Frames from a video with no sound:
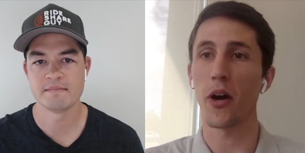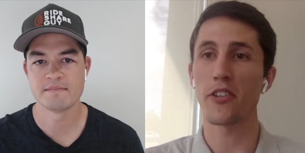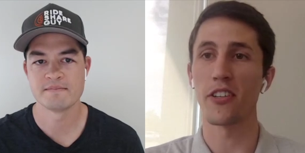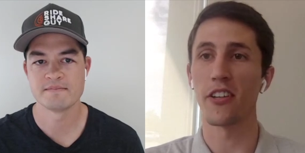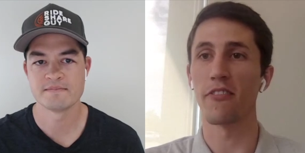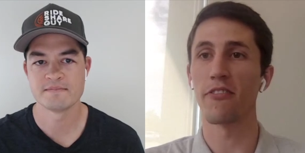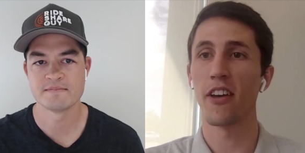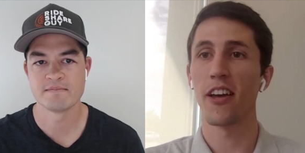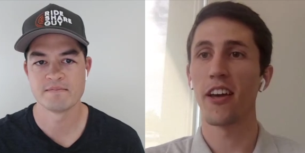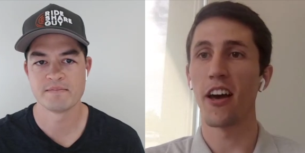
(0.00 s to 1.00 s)
Speaker 1: a question of
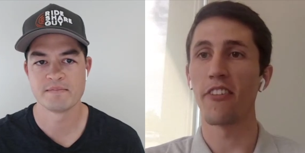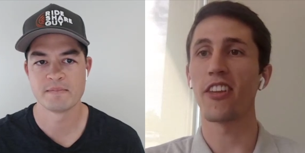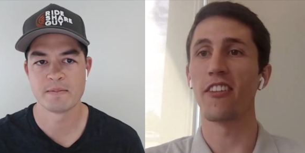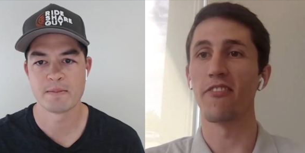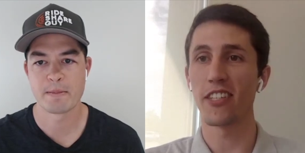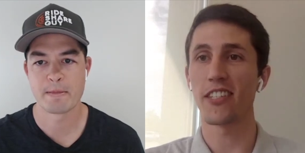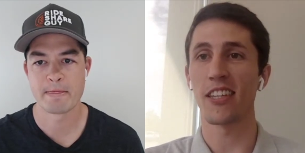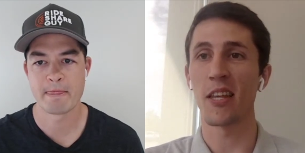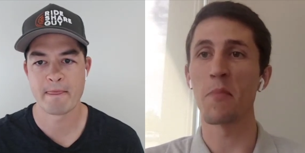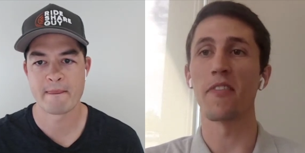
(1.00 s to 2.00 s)
of
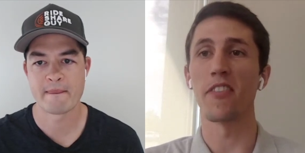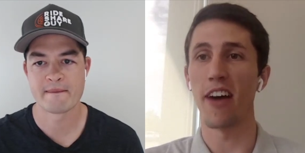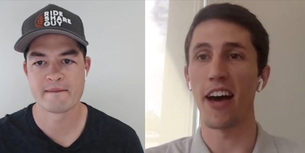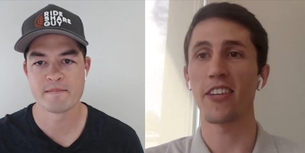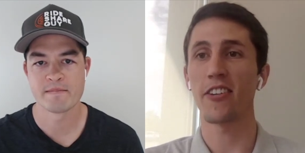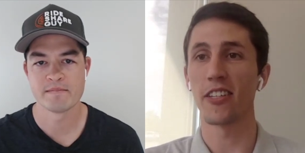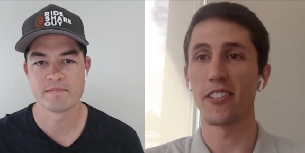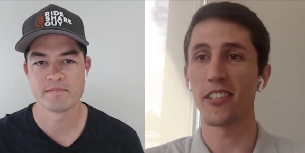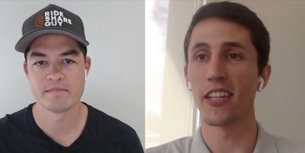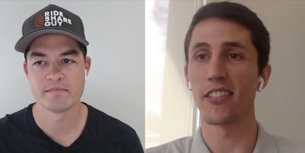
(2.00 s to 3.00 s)
convincing them of the value.
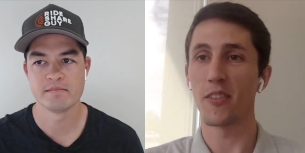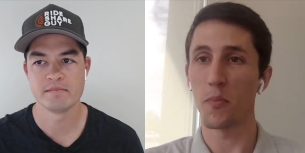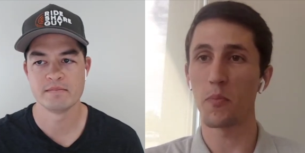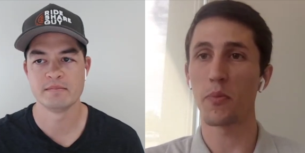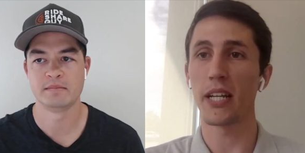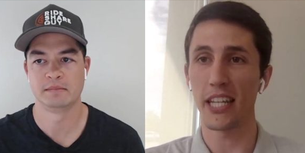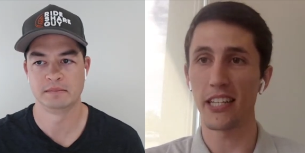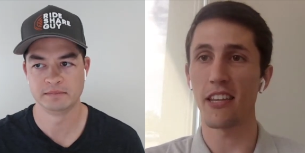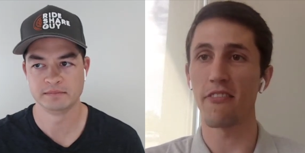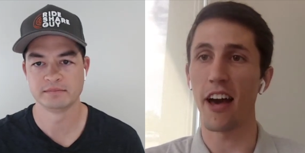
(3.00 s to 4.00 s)
It's it's pretty
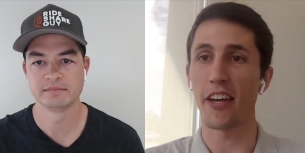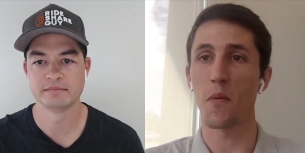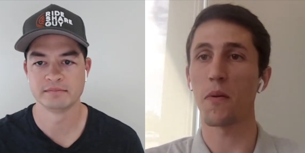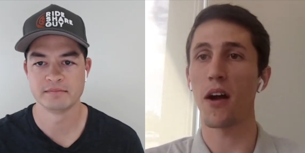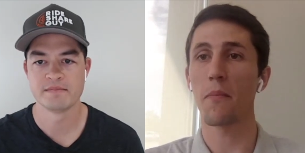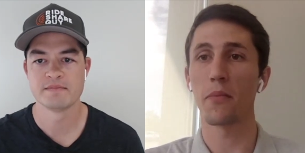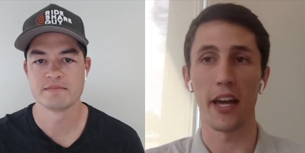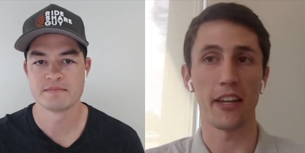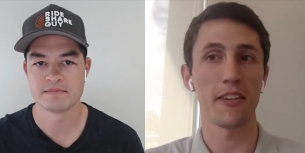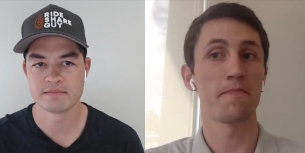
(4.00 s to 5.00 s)
easy value prop.
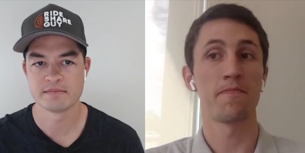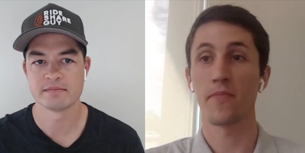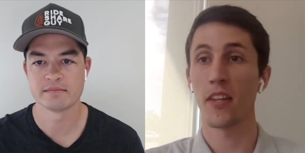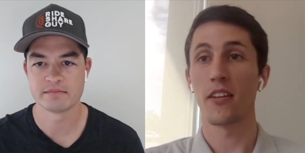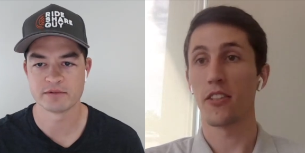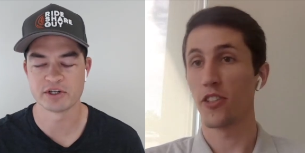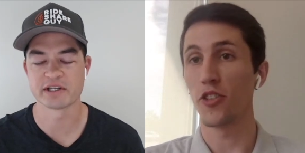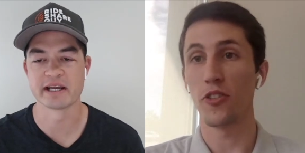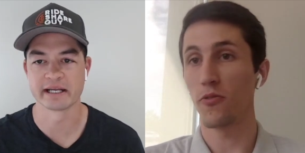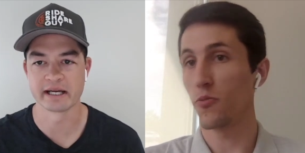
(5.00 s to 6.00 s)
Like just
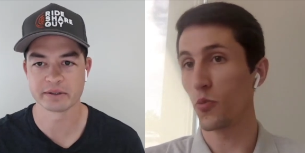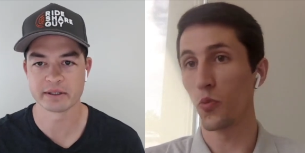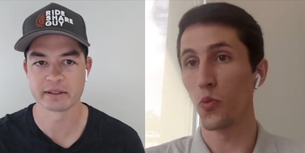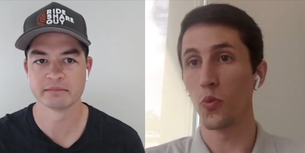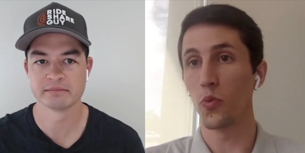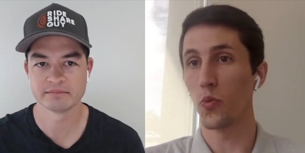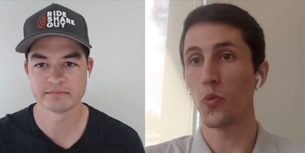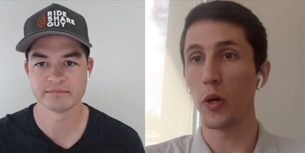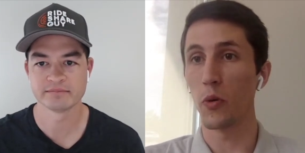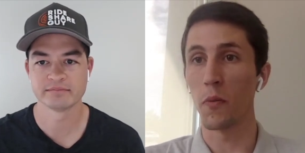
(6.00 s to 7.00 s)
getting we, out there.
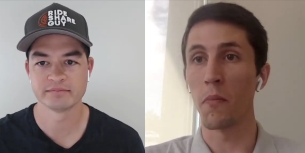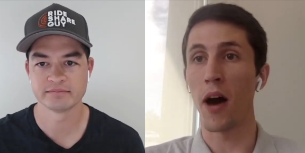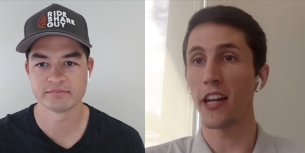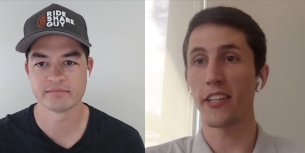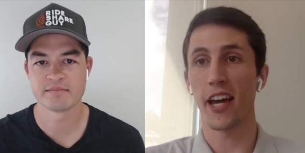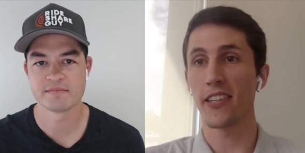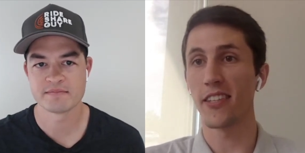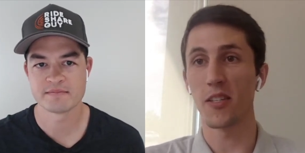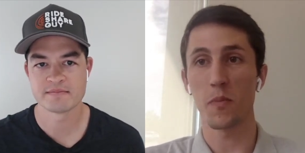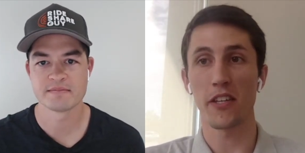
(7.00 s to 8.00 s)
We will
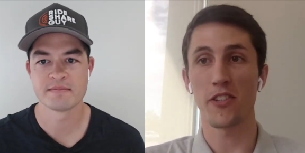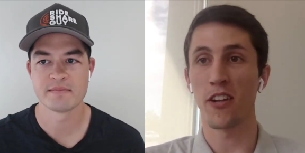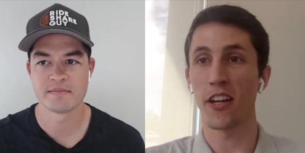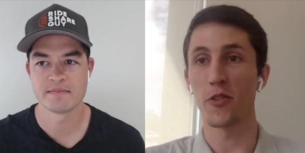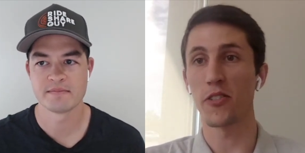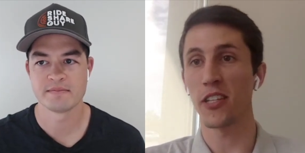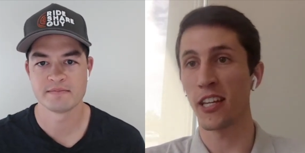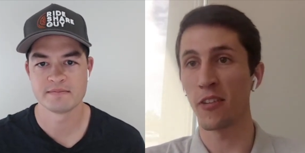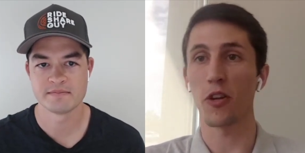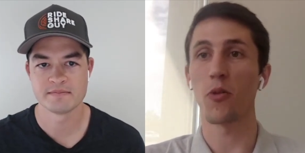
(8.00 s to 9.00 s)
monetize the space you're not
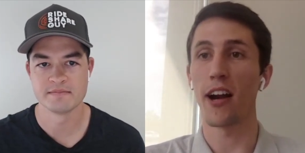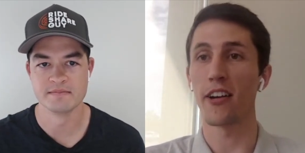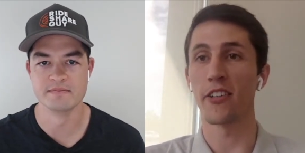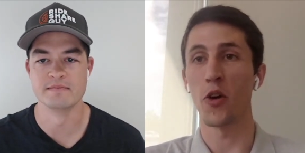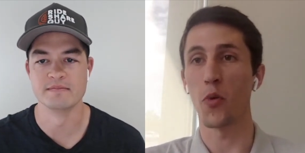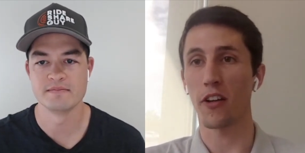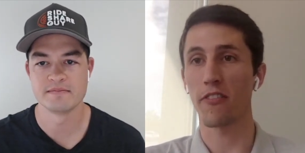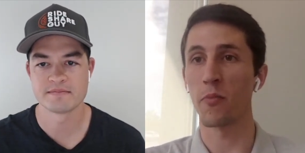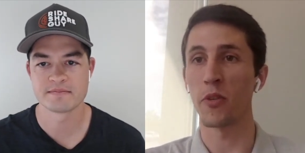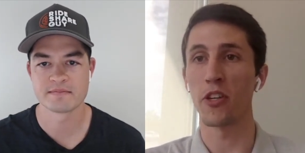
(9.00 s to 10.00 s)
using and require mm. no
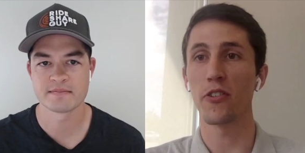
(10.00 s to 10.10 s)
work from